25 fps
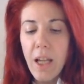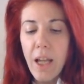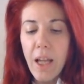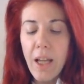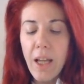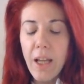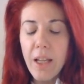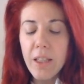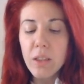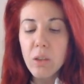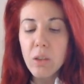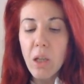
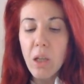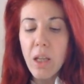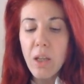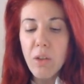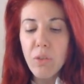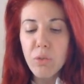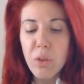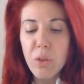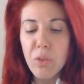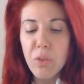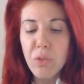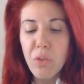and
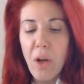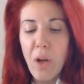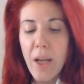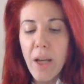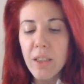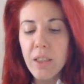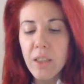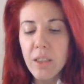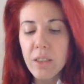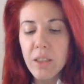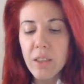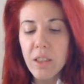if we
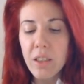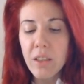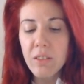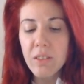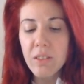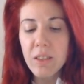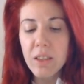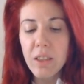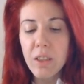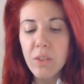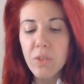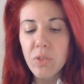find the
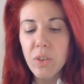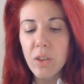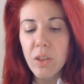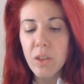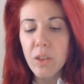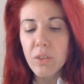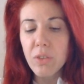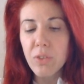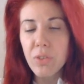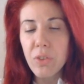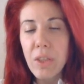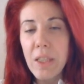derivative
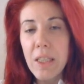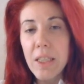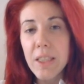of